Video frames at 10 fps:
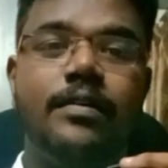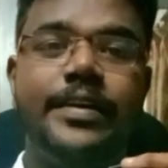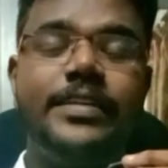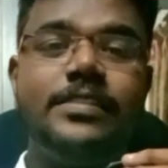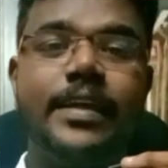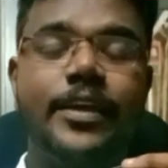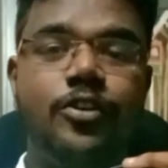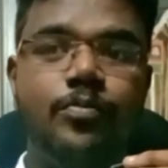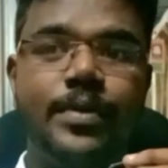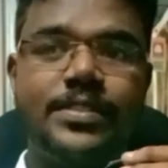it's like
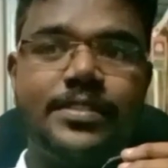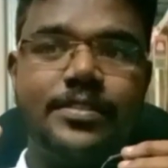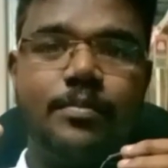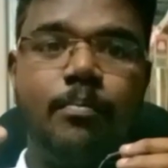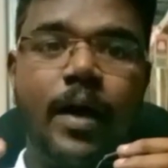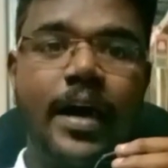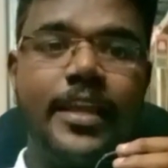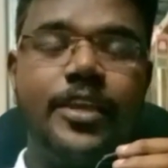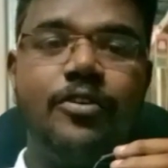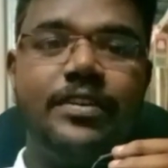you must
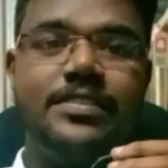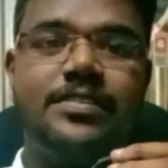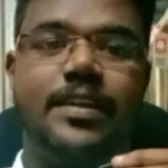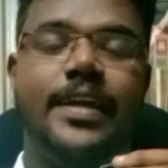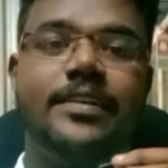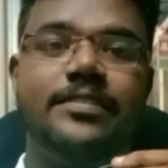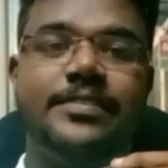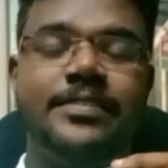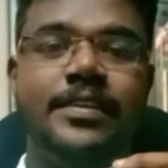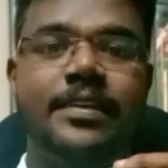mark your distractors.